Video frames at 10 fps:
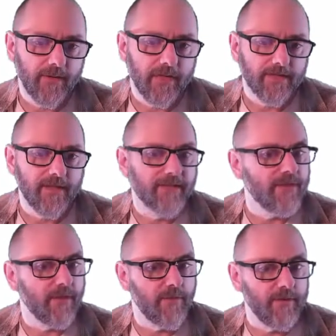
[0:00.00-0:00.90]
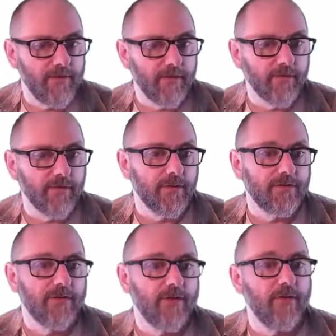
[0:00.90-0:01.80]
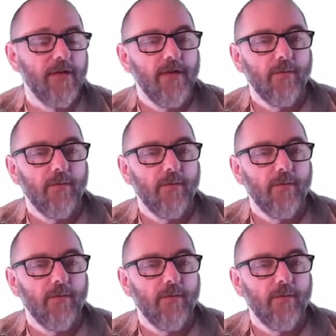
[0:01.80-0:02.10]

Okay, so that's another way that you could do it. So